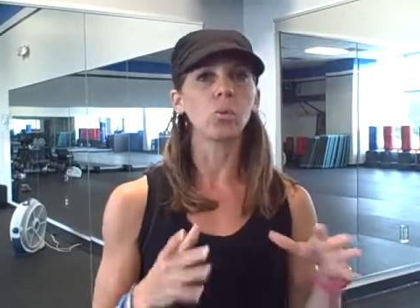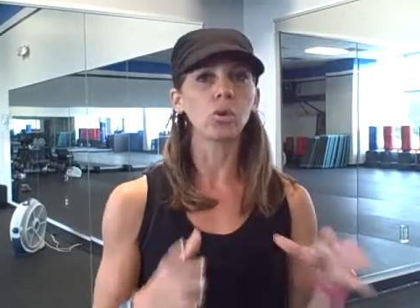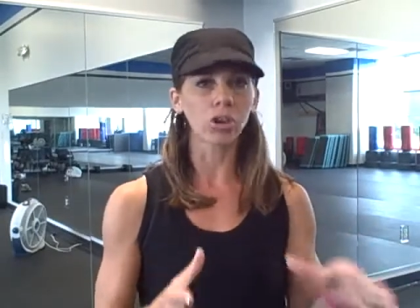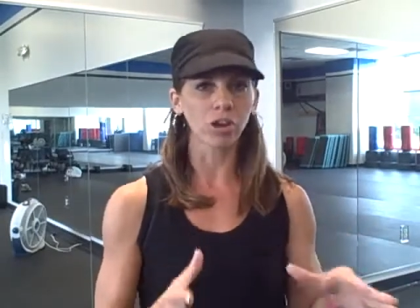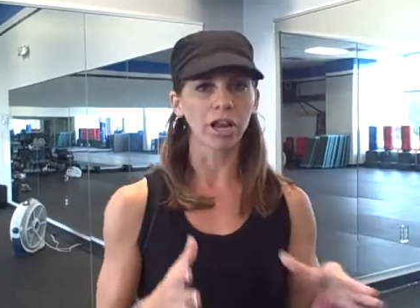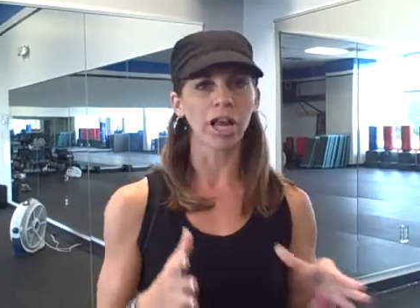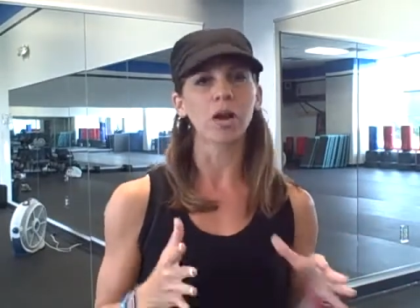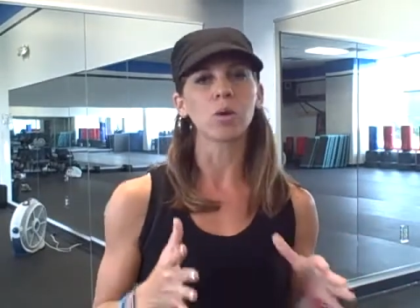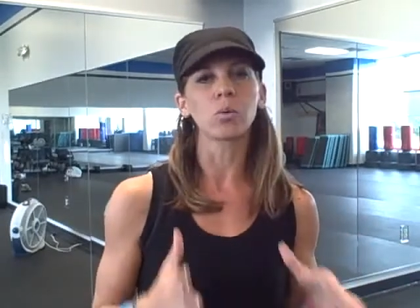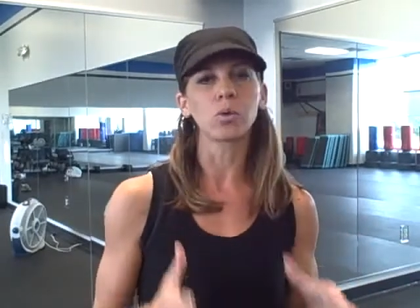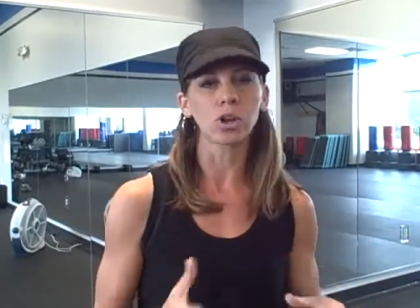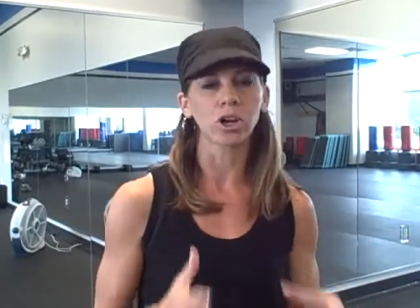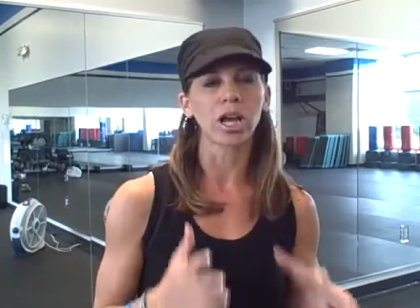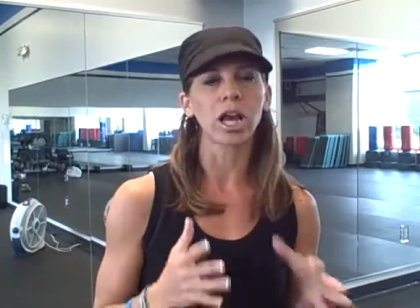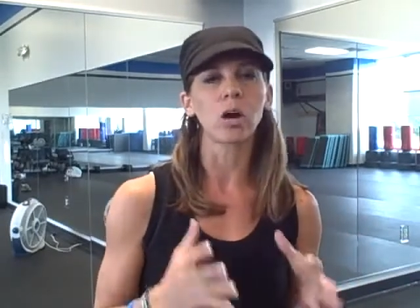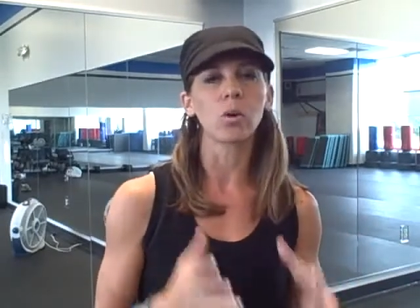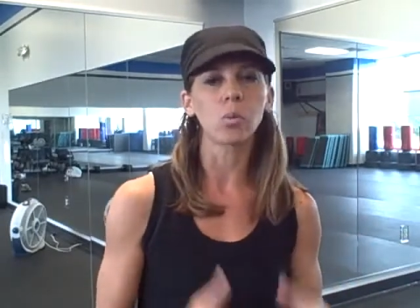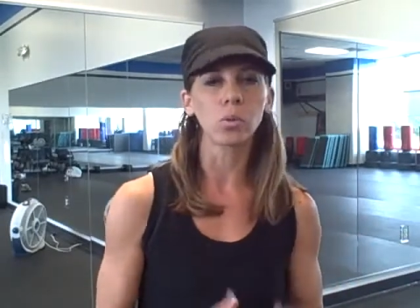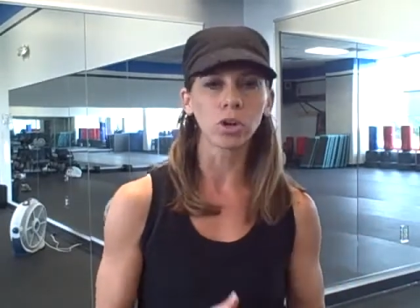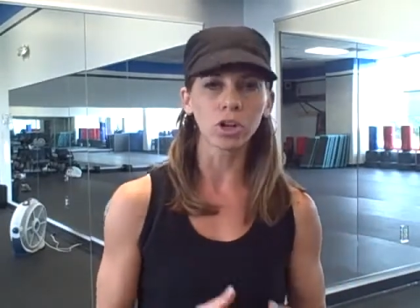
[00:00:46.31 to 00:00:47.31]
workout,
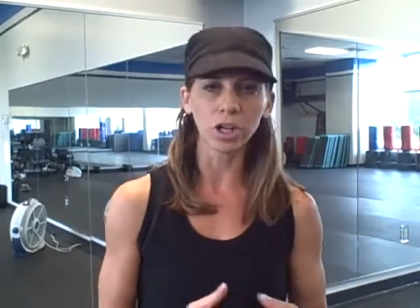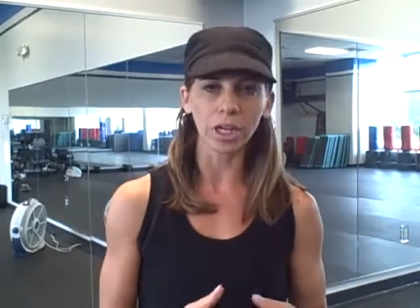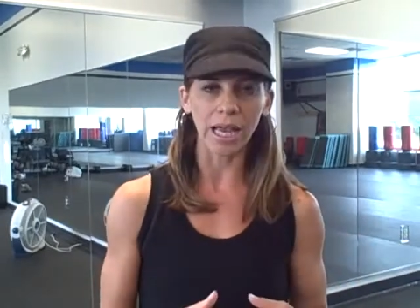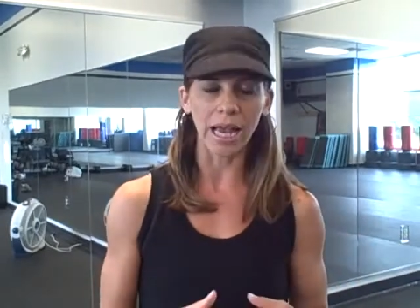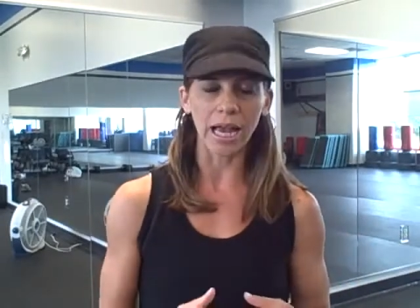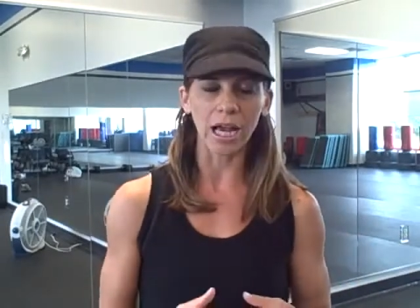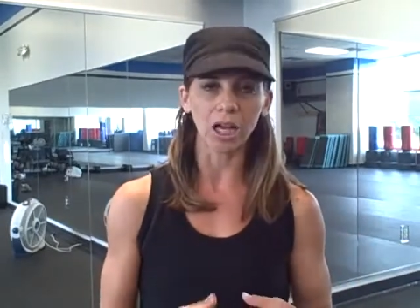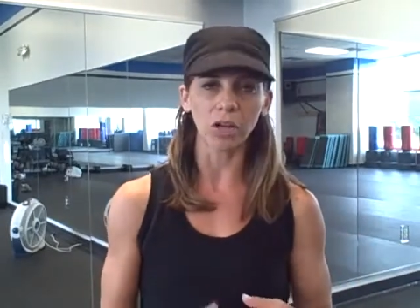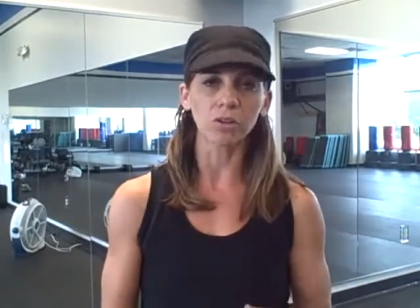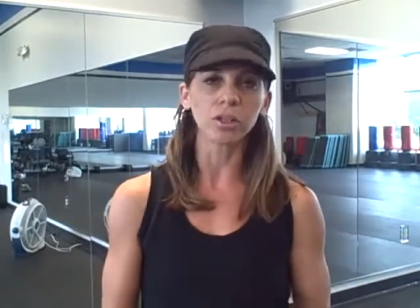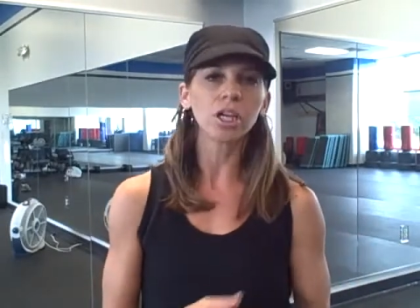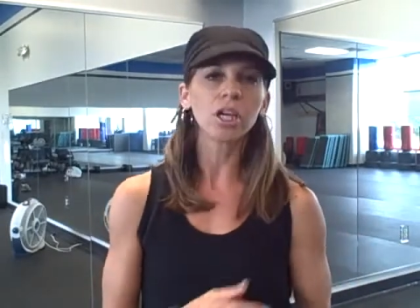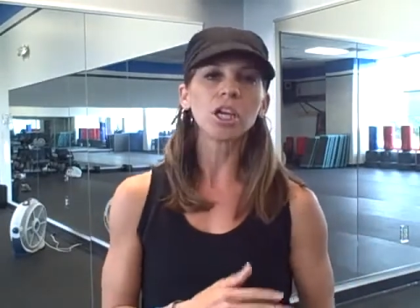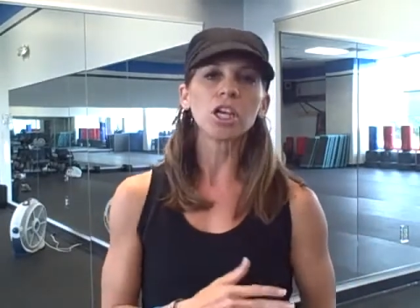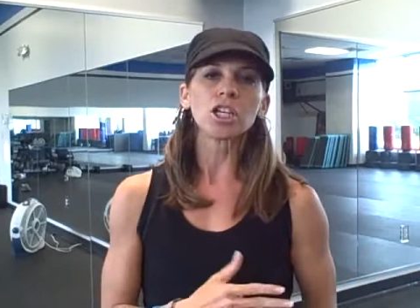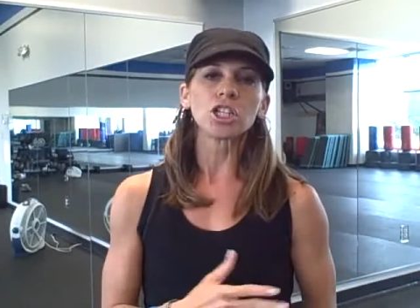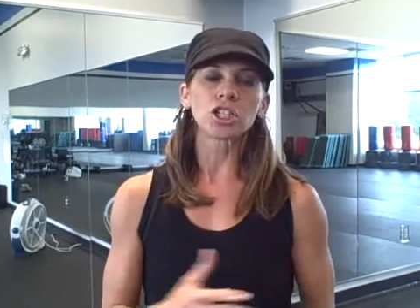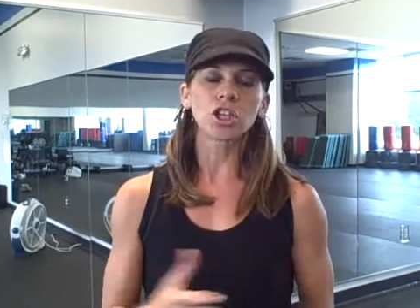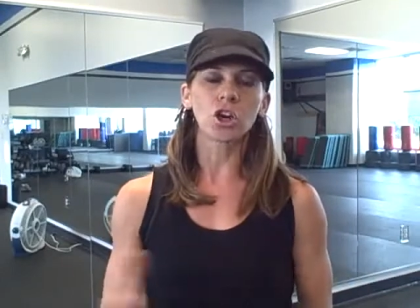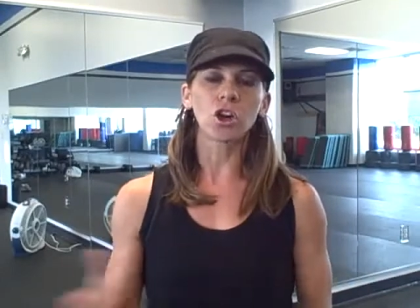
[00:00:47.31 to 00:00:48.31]
workout, workout,
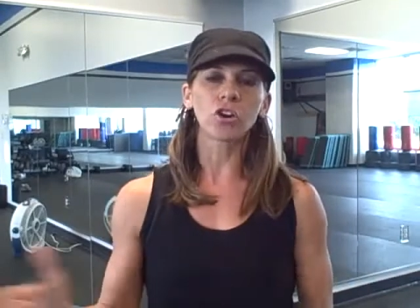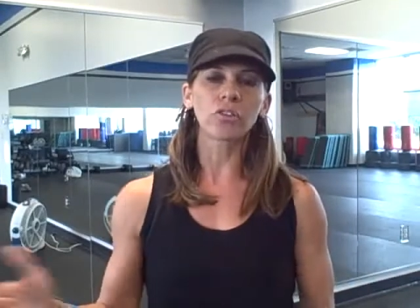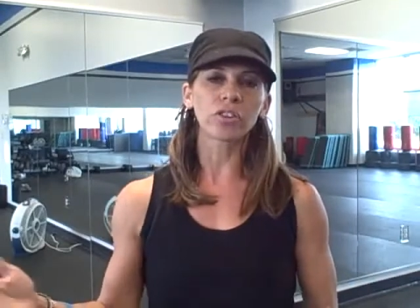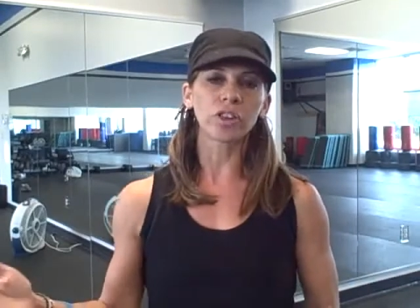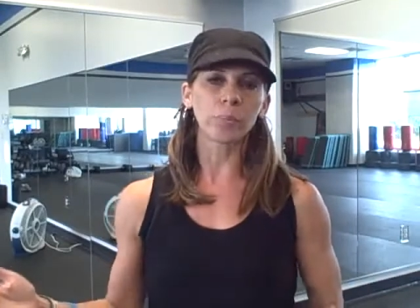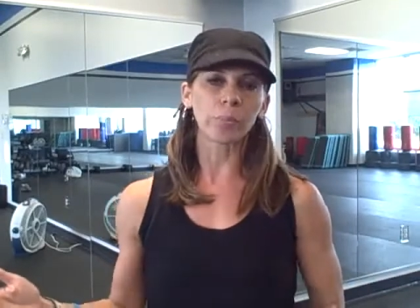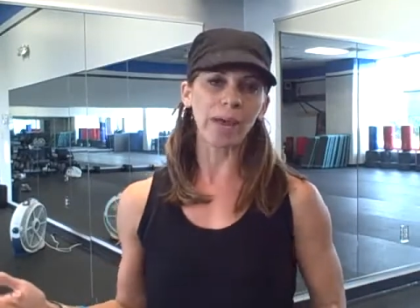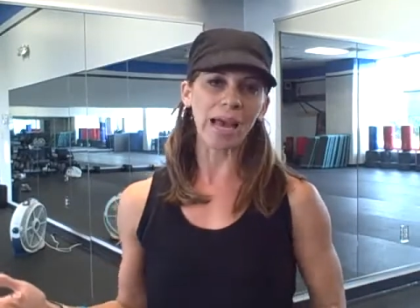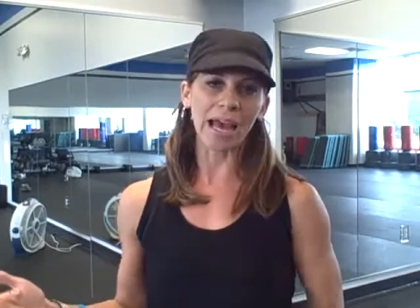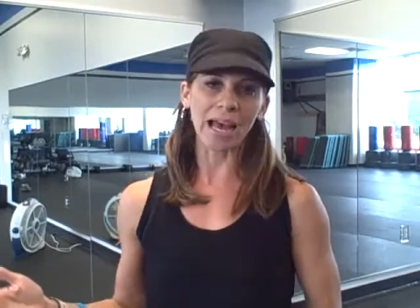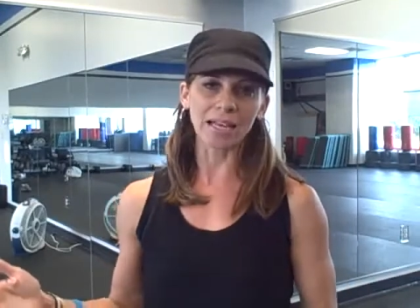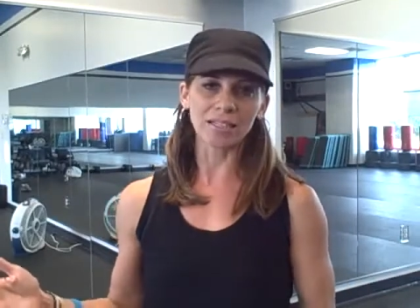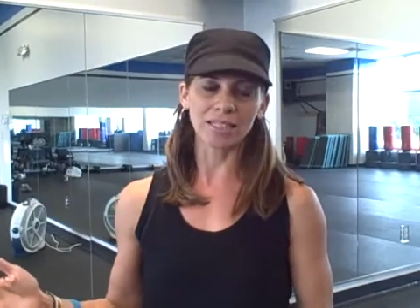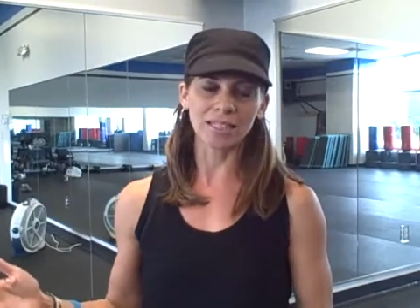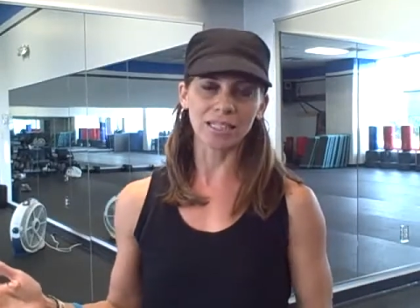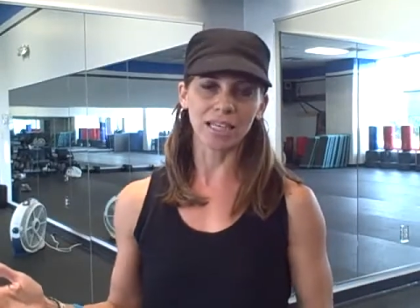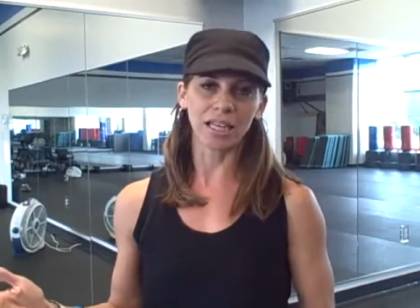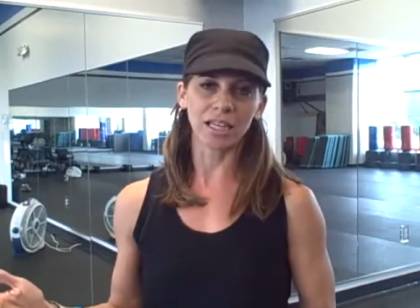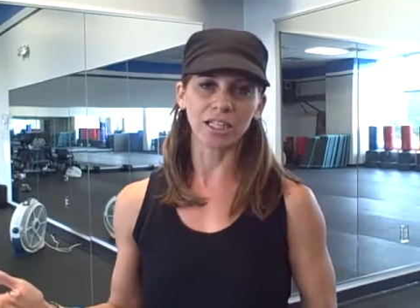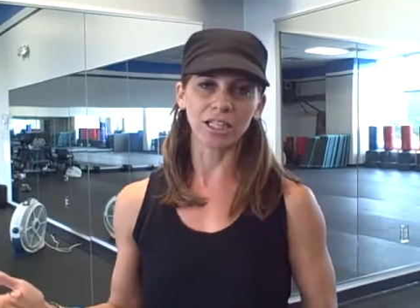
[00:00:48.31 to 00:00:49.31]
to over the
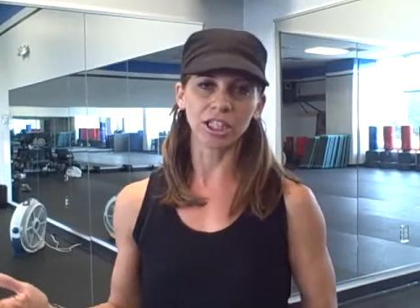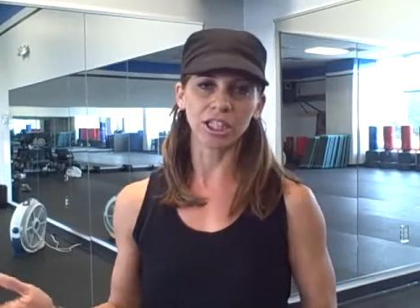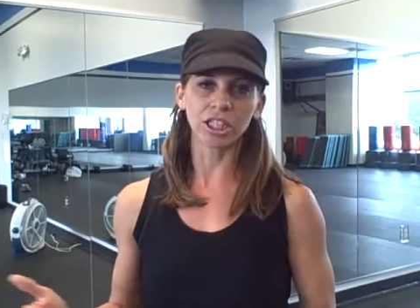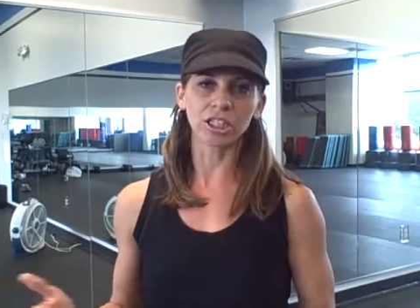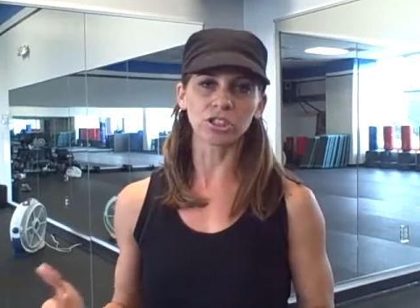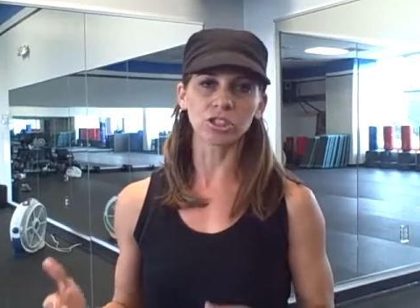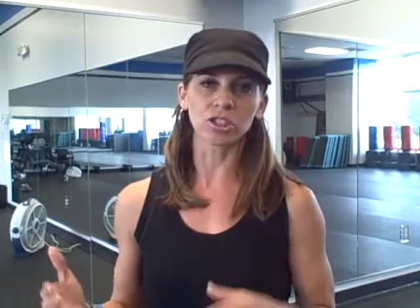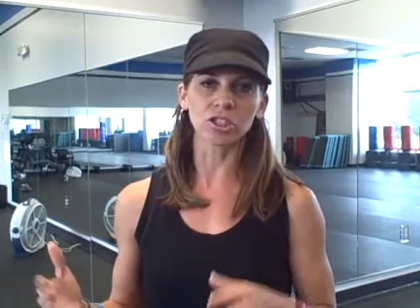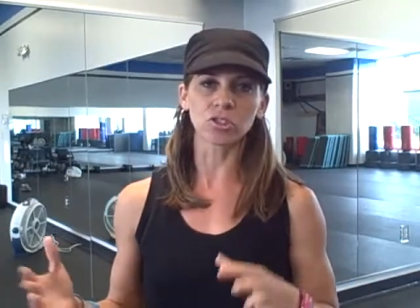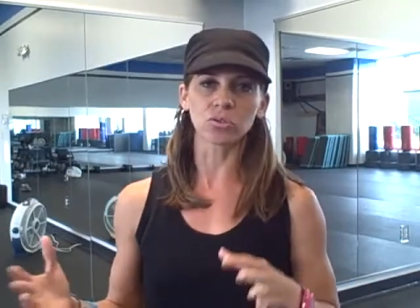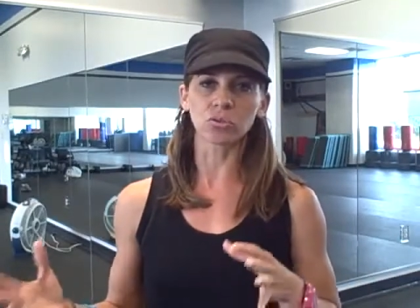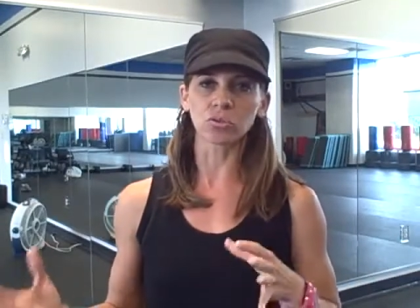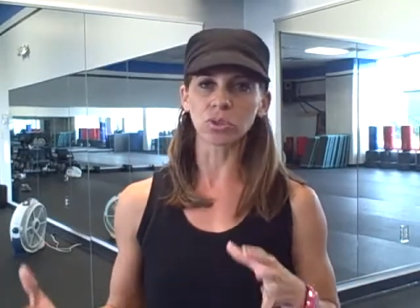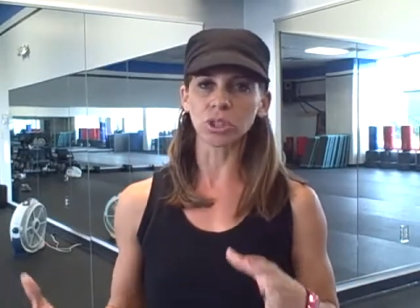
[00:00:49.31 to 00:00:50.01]
past 10 years,